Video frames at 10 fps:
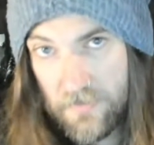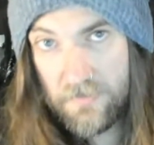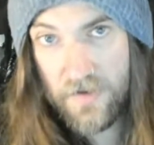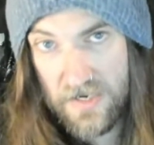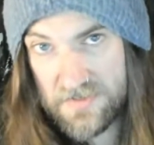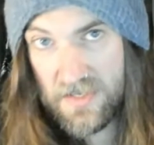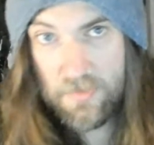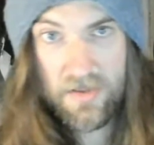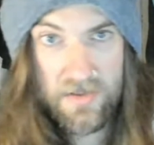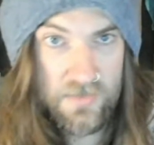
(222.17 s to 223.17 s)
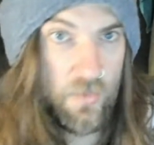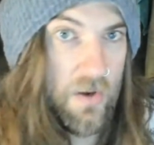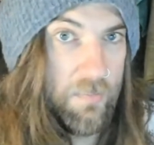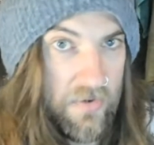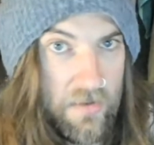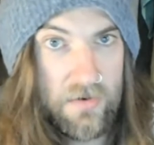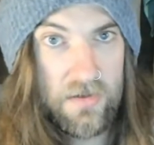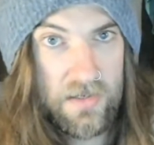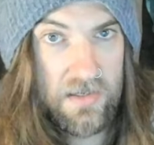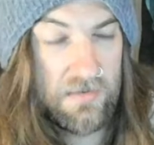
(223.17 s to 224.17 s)
fantasy, but these were
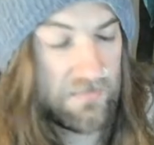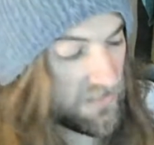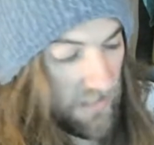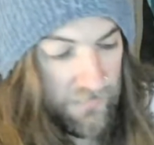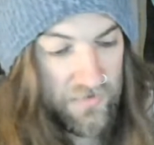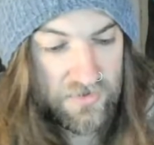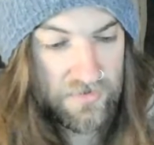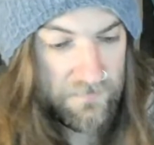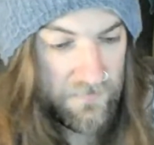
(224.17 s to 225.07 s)
predominantly science fiction.